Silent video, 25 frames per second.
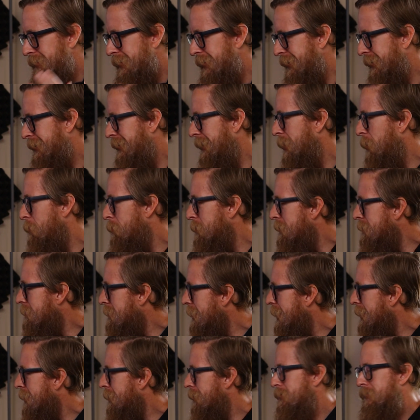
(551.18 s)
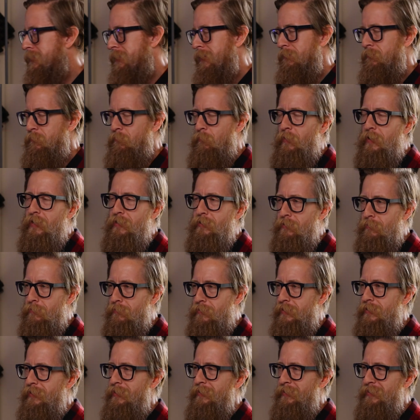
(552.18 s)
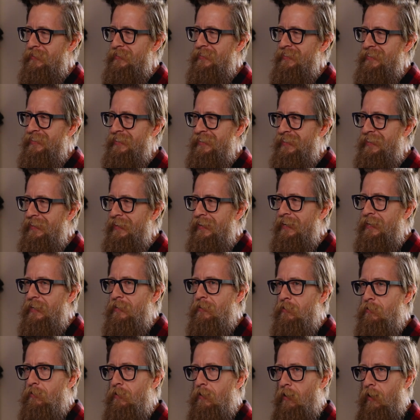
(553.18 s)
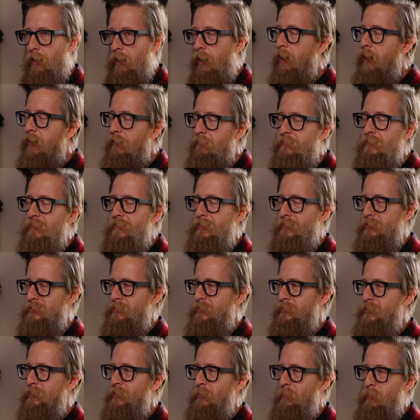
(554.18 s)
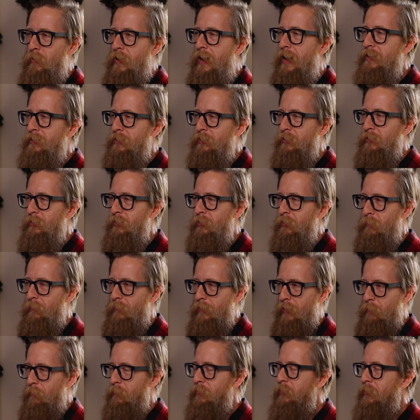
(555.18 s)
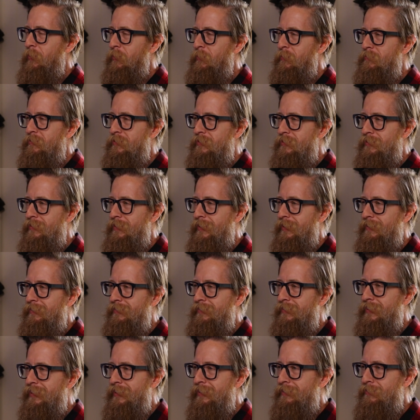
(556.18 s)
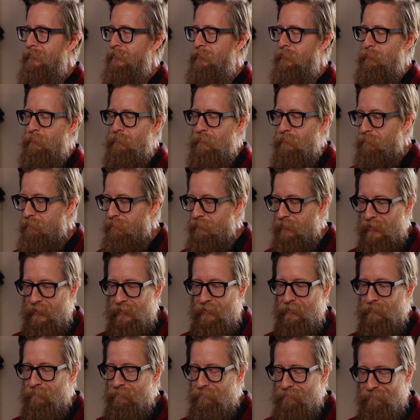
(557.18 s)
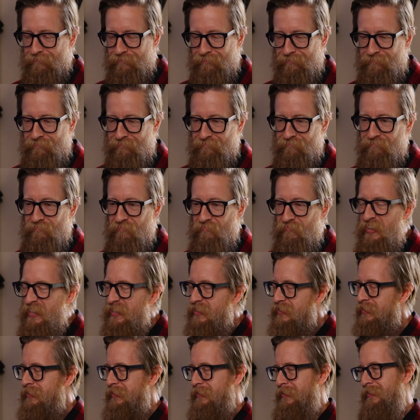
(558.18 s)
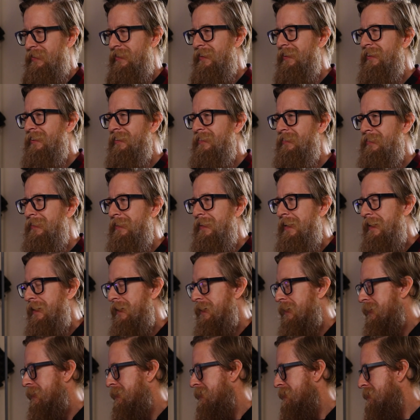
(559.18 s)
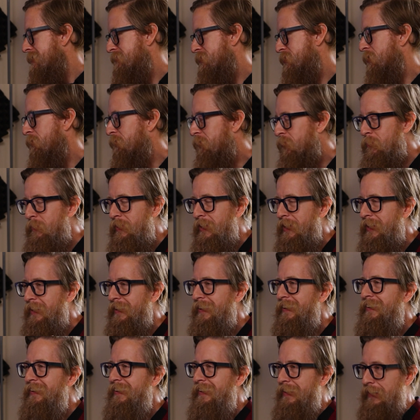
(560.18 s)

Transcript: like, yeah, we take ourselves way too seriously. Often it's just the practical approach that can sort of like fix these things. So for me,